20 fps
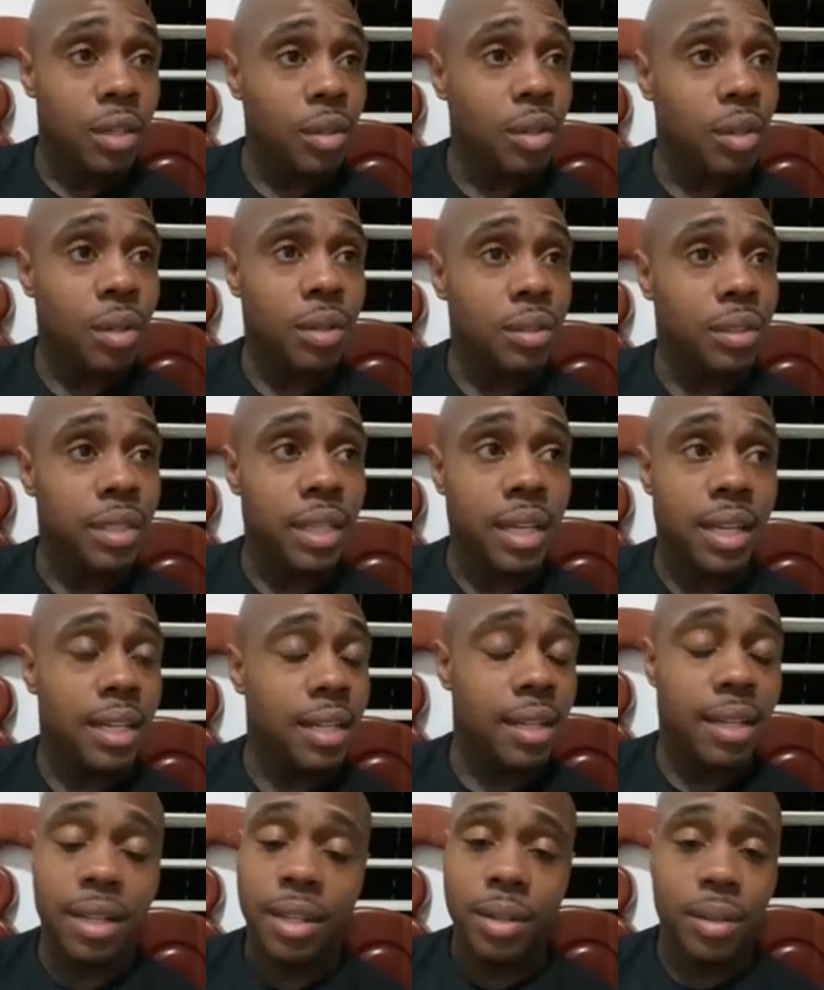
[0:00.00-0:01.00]
You know what I'm
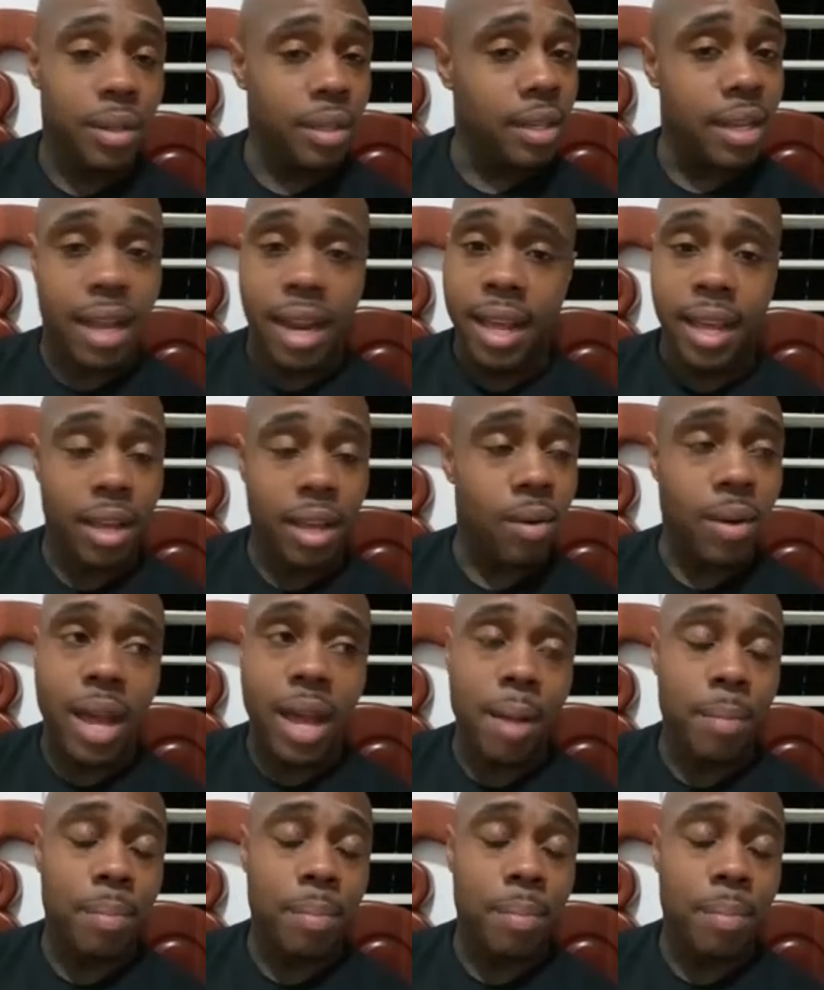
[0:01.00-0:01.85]
saying? And that ain't gonna